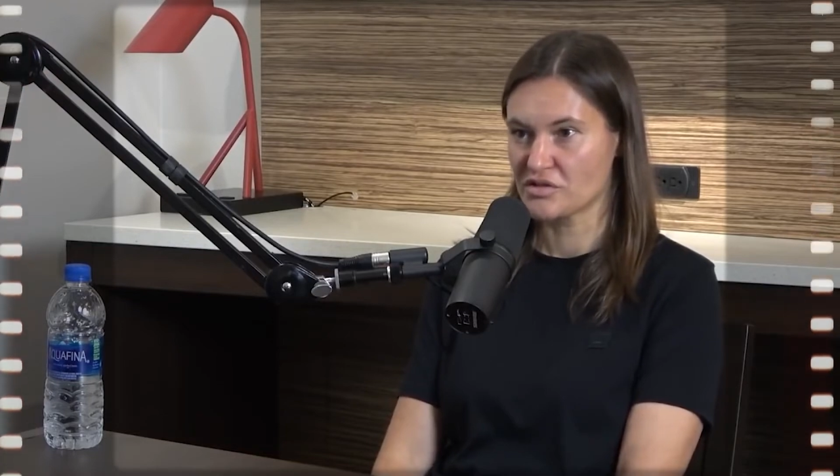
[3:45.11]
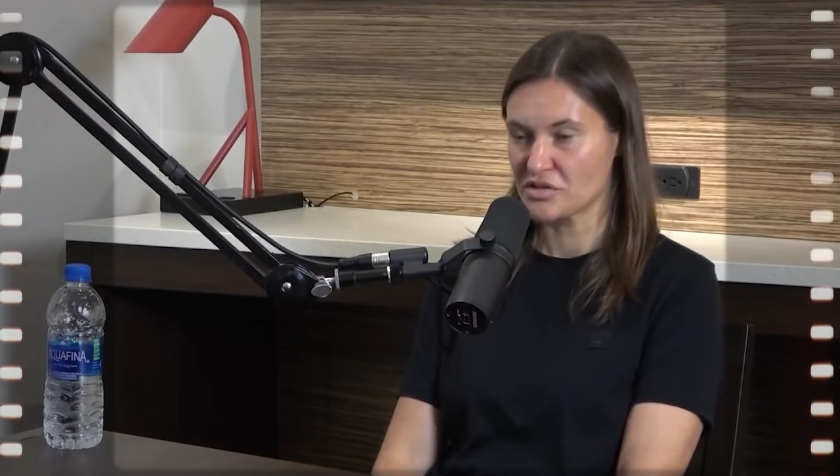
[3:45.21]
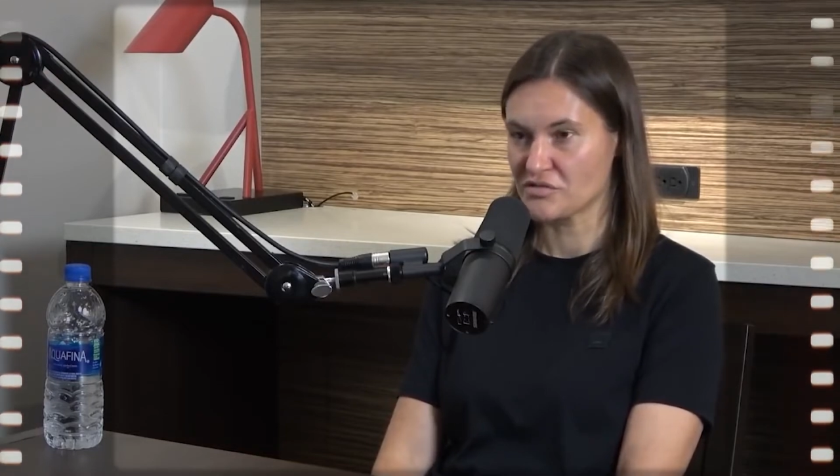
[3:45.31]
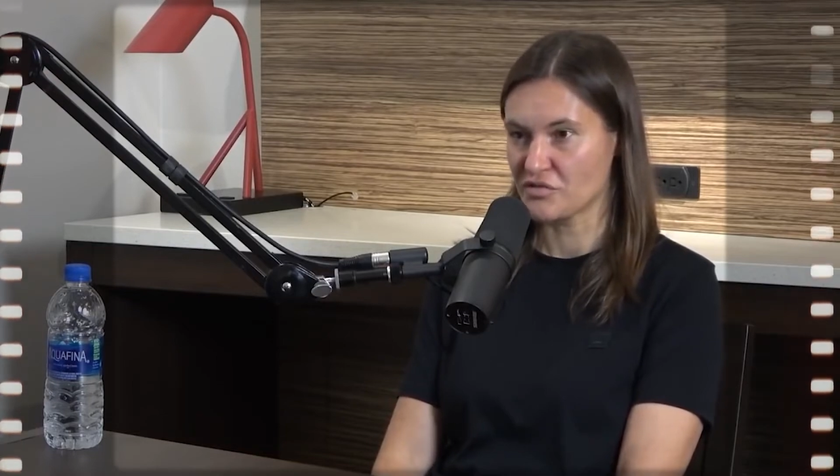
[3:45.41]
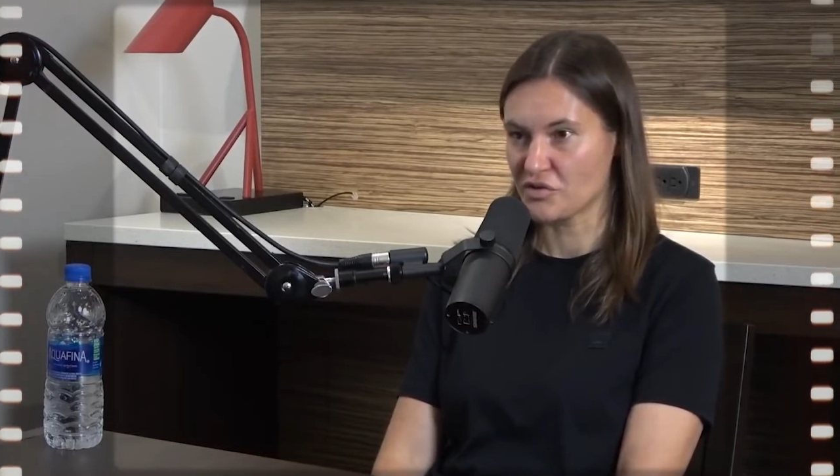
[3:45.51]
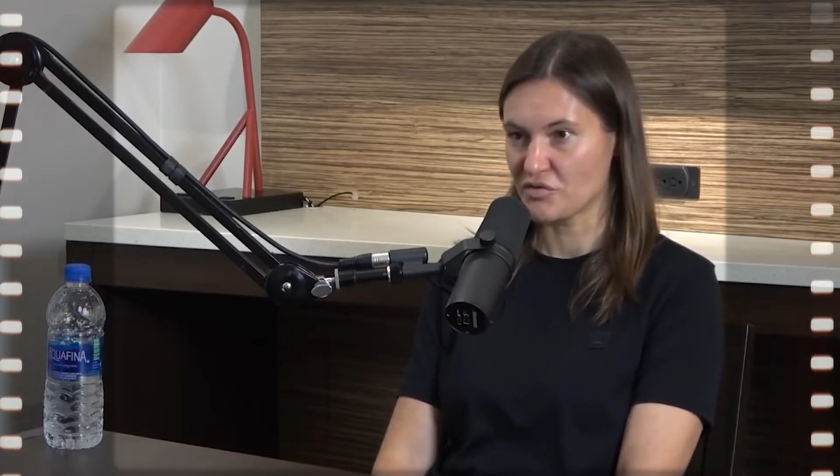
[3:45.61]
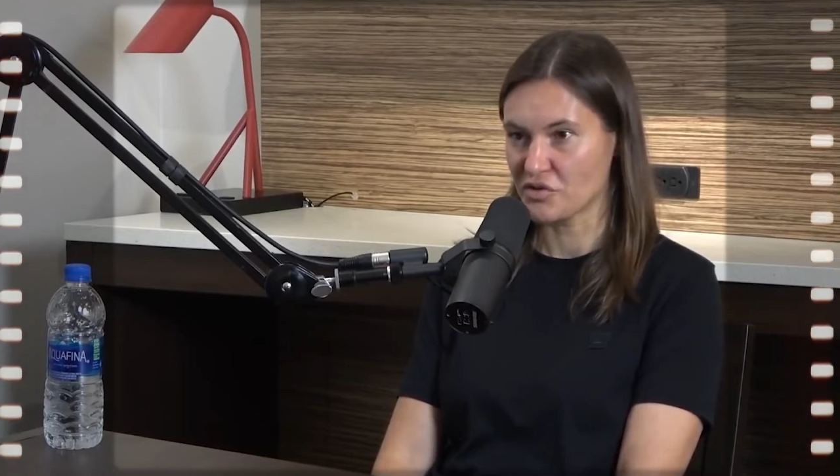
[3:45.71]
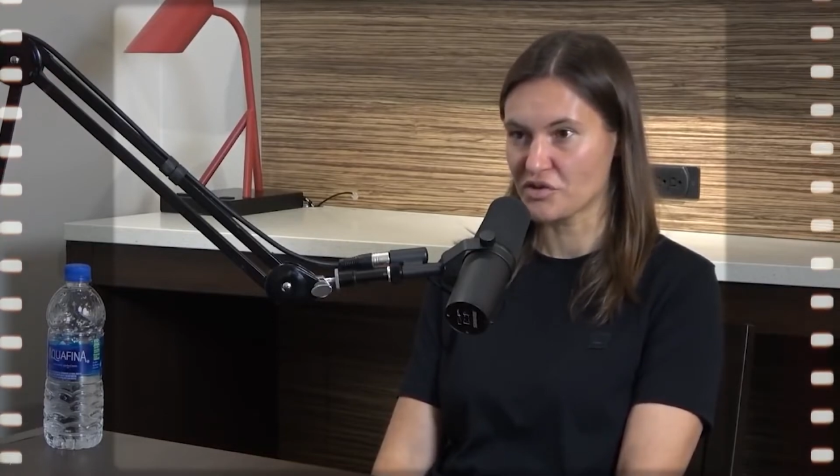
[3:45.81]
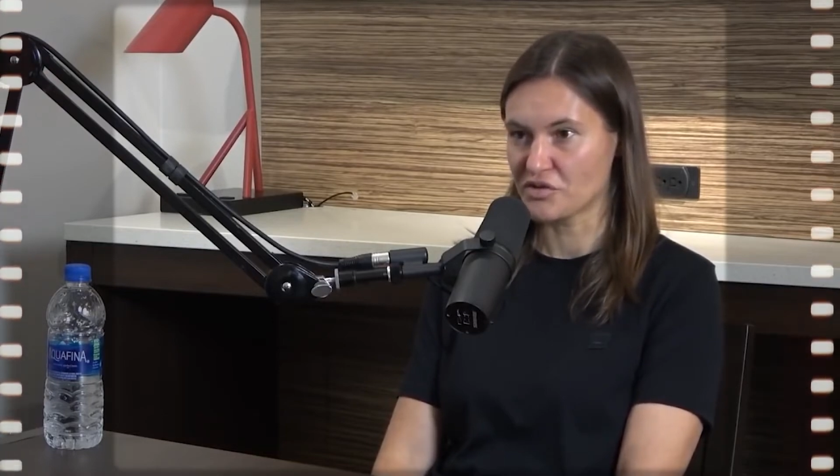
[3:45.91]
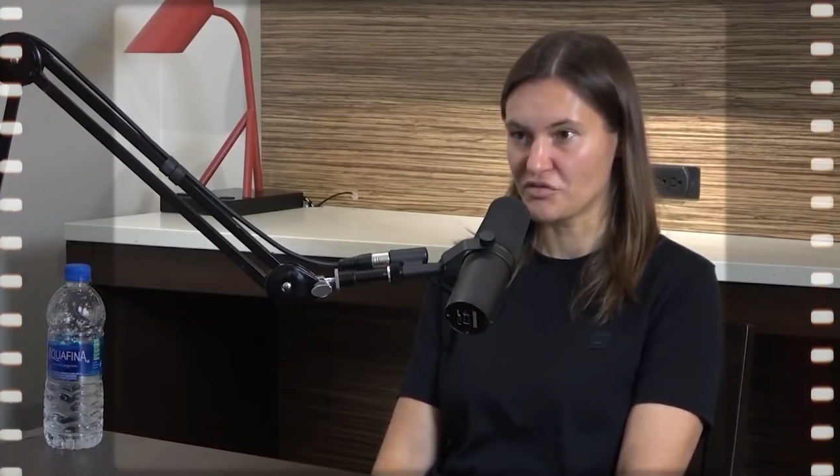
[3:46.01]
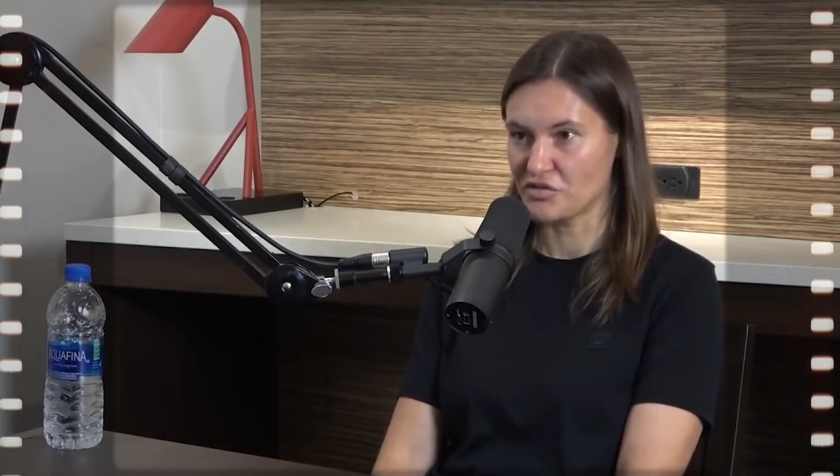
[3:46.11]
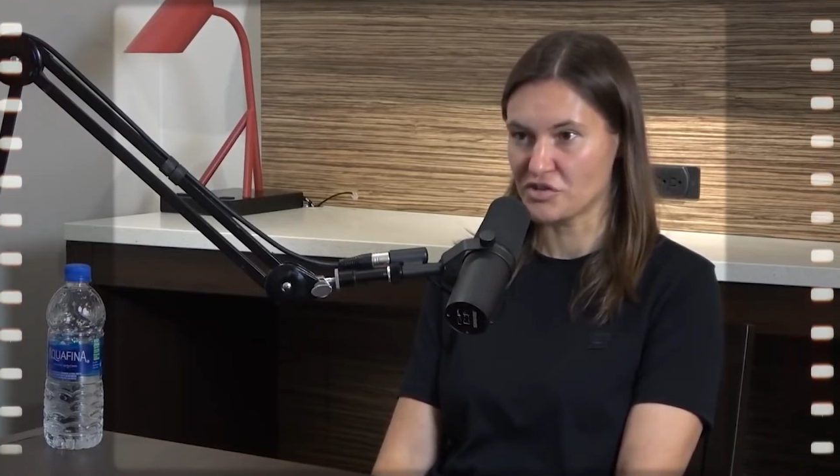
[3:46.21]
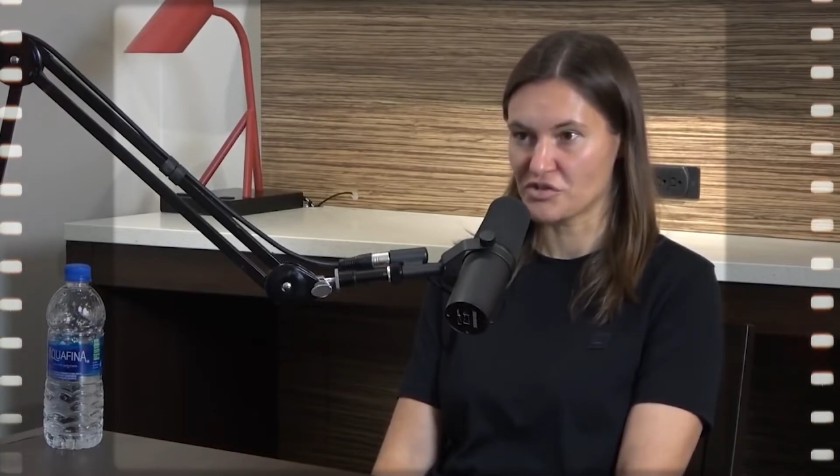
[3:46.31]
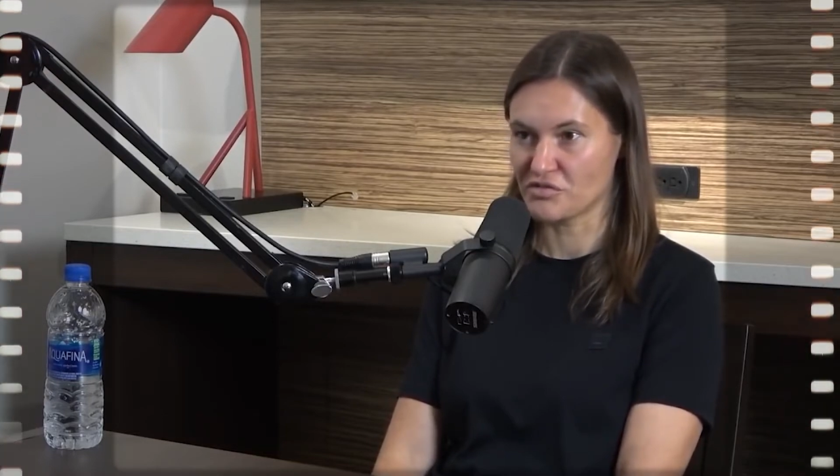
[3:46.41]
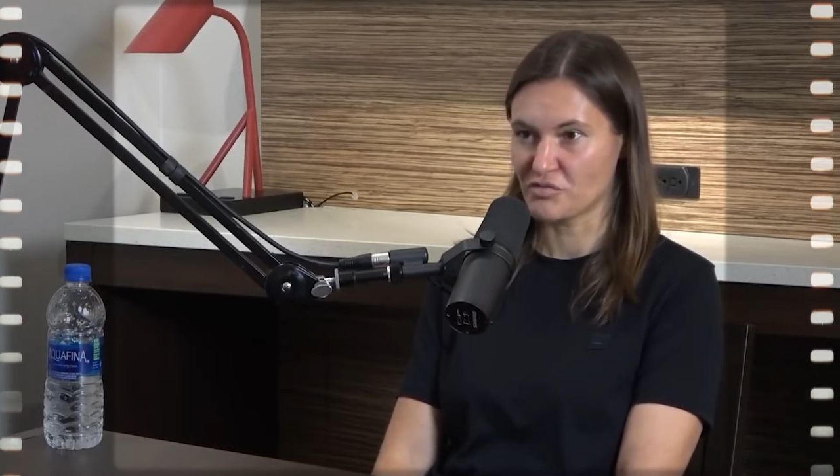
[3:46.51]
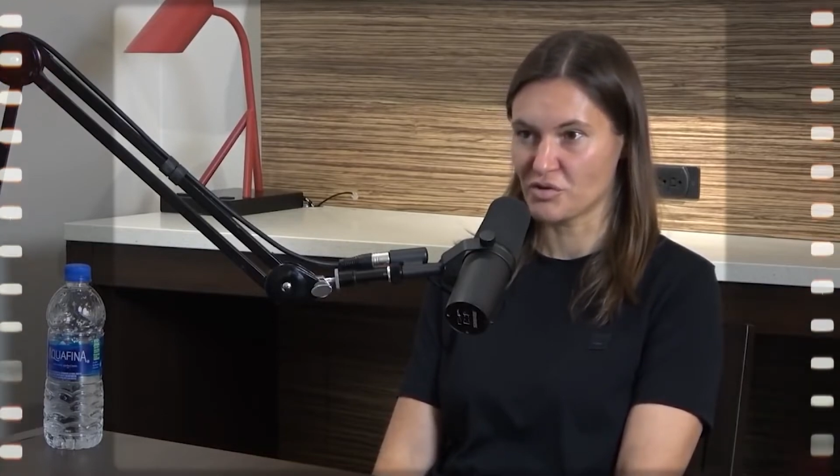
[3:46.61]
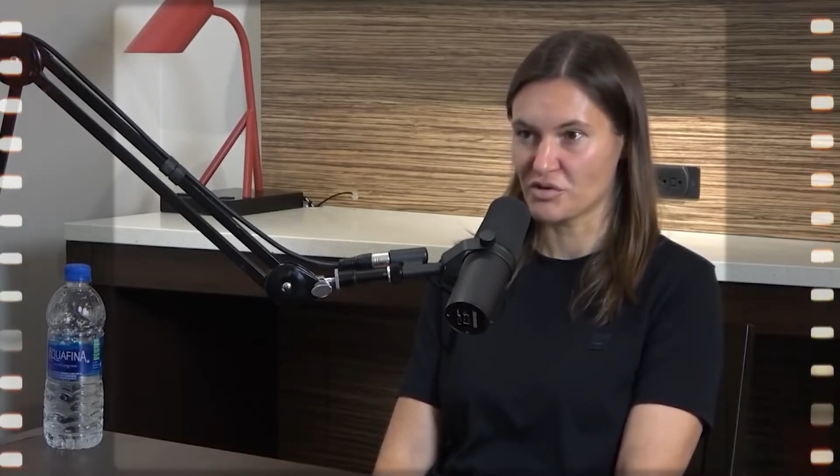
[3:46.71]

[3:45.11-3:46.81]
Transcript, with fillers: this very, very clear vision of